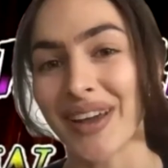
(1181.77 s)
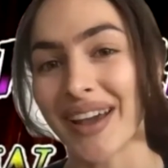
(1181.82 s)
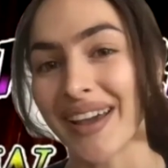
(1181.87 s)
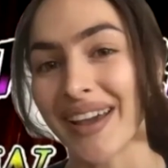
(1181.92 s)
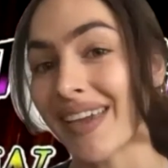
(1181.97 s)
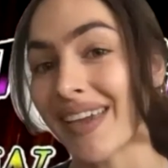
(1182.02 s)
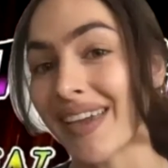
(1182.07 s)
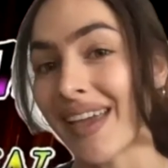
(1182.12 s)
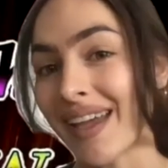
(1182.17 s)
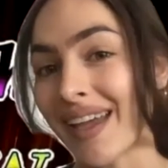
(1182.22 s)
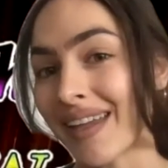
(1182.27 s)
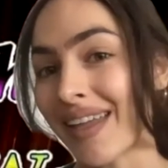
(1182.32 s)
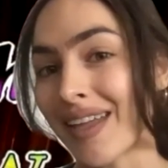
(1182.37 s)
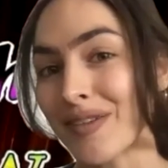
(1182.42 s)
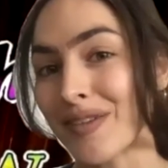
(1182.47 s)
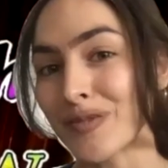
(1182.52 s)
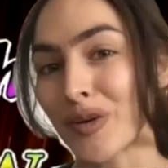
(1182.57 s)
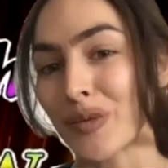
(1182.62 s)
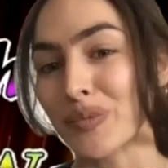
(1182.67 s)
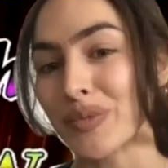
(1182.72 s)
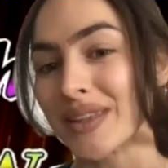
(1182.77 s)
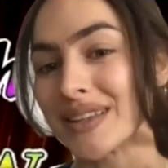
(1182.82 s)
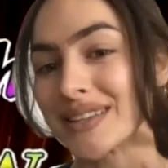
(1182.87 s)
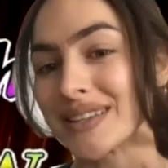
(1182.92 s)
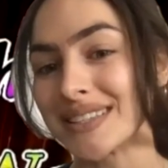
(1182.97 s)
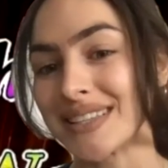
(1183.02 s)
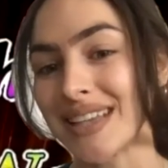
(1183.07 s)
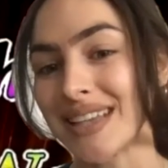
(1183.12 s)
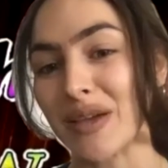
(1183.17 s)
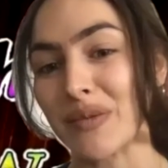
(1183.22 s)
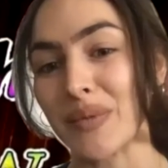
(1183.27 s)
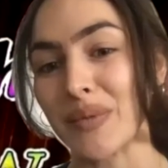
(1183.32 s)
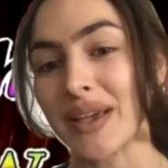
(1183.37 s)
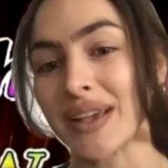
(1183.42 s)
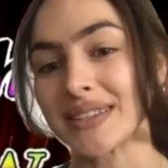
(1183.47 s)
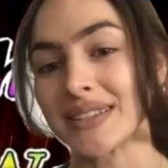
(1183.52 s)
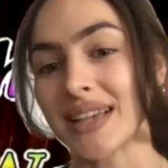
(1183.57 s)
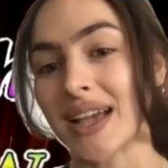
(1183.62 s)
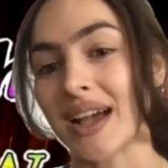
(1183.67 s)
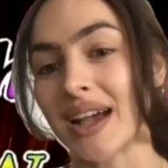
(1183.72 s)
I came from the same
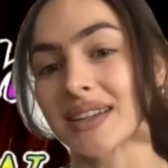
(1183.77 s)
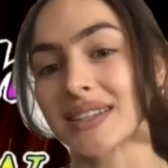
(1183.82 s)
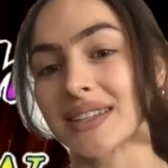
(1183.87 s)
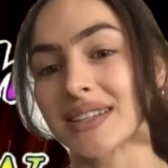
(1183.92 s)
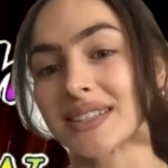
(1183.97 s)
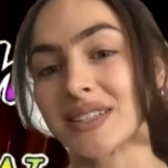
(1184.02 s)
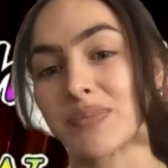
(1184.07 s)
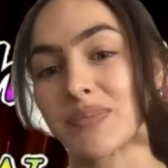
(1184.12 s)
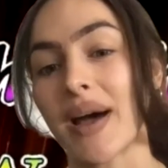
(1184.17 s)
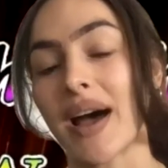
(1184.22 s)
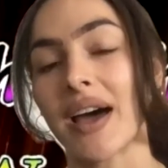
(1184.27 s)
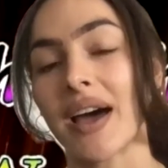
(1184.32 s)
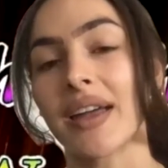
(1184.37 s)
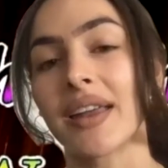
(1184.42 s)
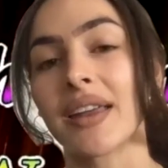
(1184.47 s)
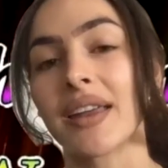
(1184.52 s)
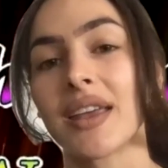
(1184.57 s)
exact spot.